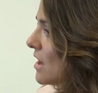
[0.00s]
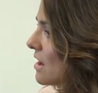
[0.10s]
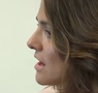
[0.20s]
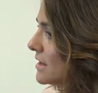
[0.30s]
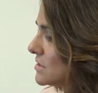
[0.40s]
All
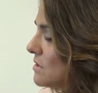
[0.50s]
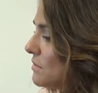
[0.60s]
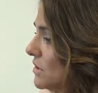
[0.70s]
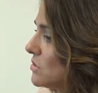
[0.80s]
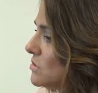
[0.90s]
right, so I'm
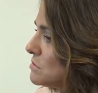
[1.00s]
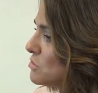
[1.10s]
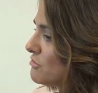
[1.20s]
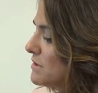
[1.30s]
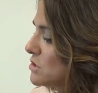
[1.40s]
going to do this
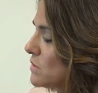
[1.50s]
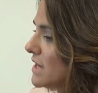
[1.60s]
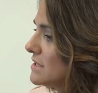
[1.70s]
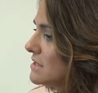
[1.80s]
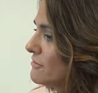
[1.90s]
movement
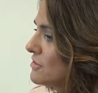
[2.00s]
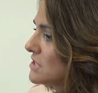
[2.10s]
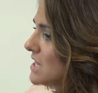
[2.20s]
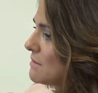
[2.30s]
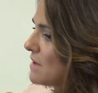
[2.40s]
twice. The
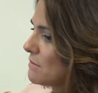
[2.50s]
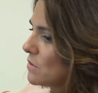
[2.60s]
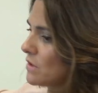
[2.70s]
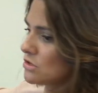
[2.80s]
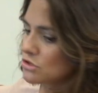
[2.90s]
first time I'm
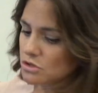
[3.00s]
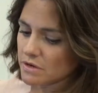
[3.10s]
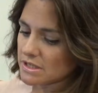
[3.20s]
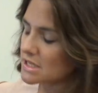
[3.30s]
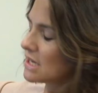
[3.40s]
going to do
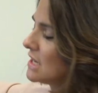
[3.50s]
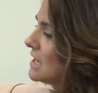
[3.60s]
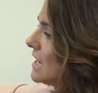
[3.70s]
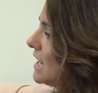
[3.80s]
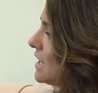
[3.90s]
it,
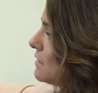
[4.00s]
I